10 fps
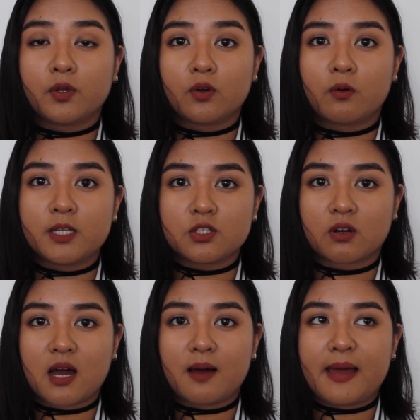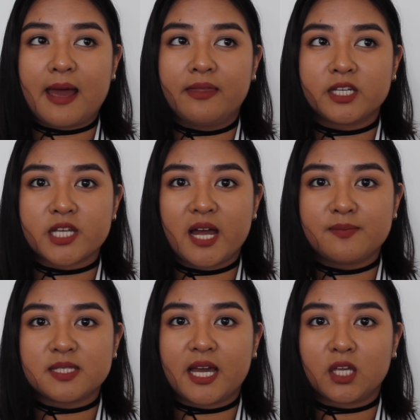your menstrual cup and the
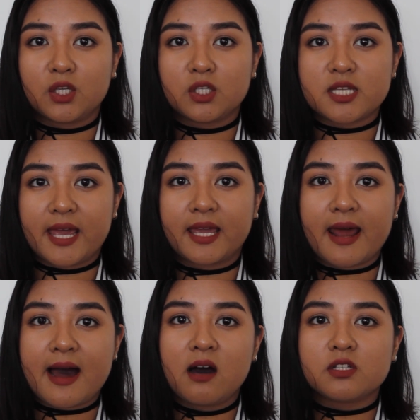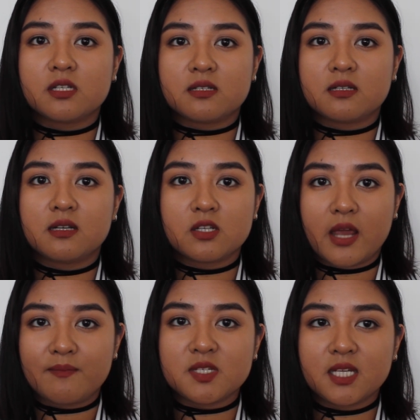times that you take it out to
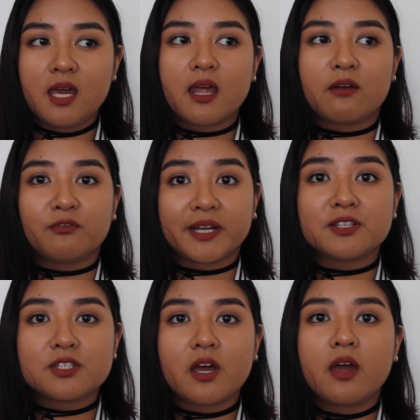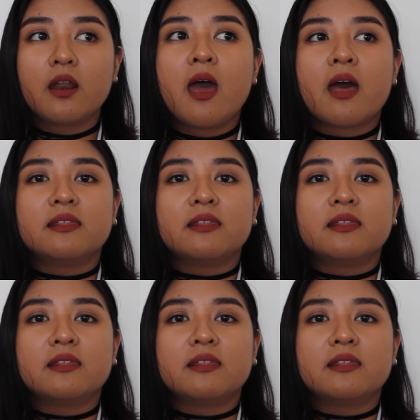empty it and reinsert.